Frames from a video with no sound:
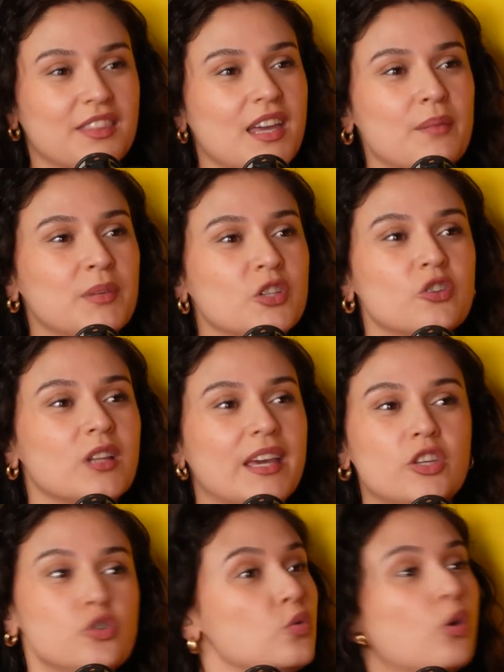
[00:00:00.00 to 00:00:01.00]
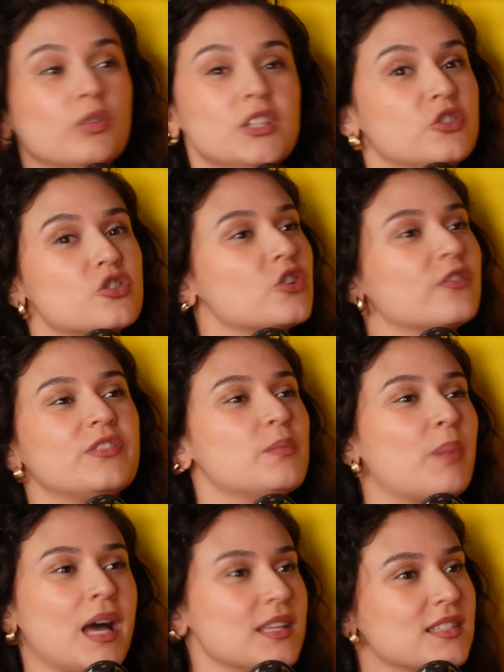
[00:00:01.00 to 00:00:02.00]
them, and you're like, you only deserve the
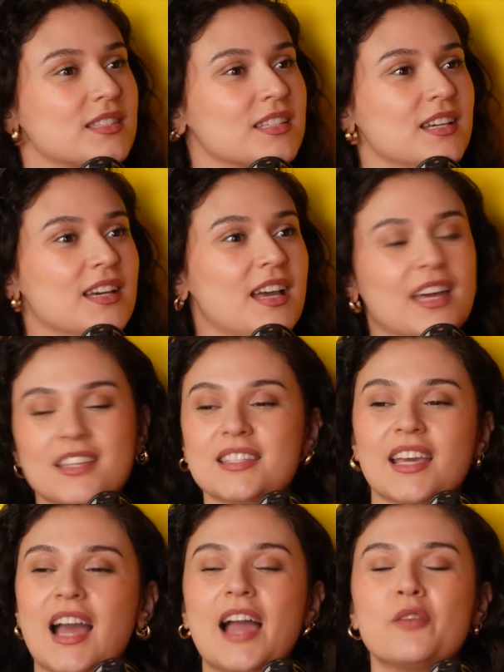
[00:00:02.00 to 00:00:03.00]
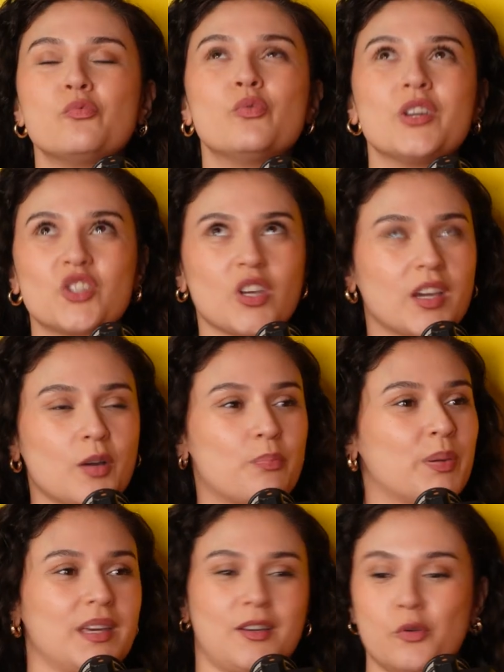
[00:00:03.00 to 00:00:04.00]
best. And it's like, I wish I could
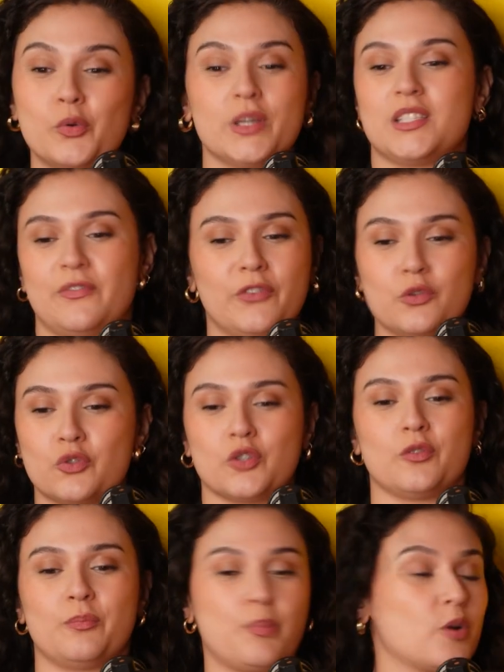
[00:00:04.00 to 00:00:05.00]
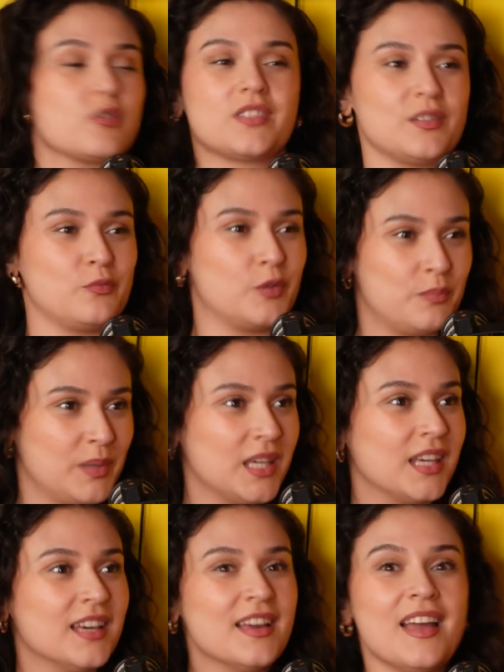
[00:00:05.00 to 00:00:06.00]
pick who his future person would
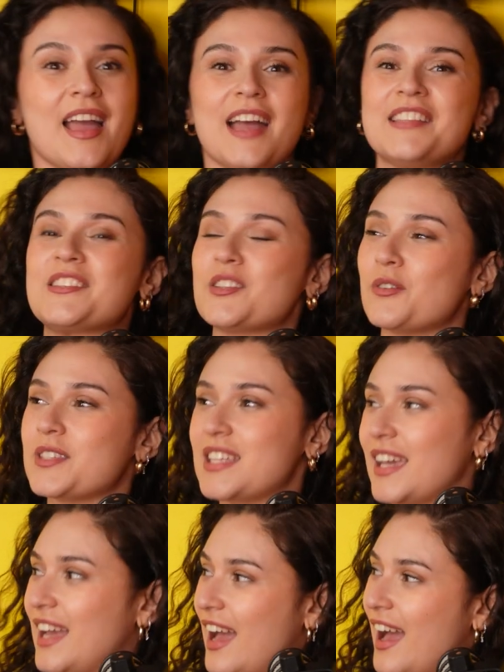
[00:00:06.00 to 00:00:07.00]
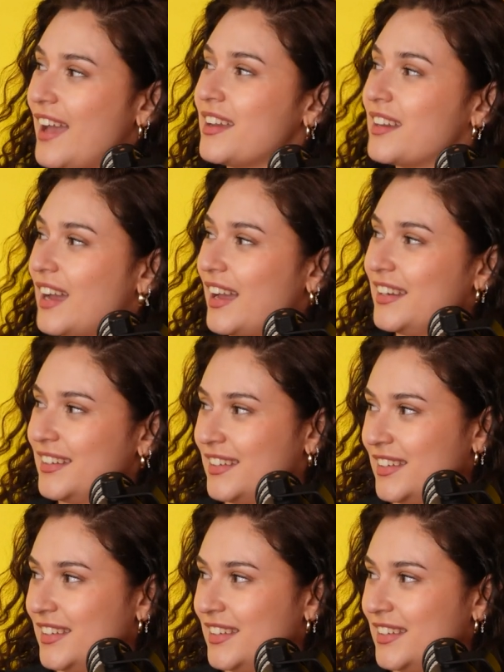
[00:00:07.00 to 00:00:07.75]
be. And so it's like, I kind of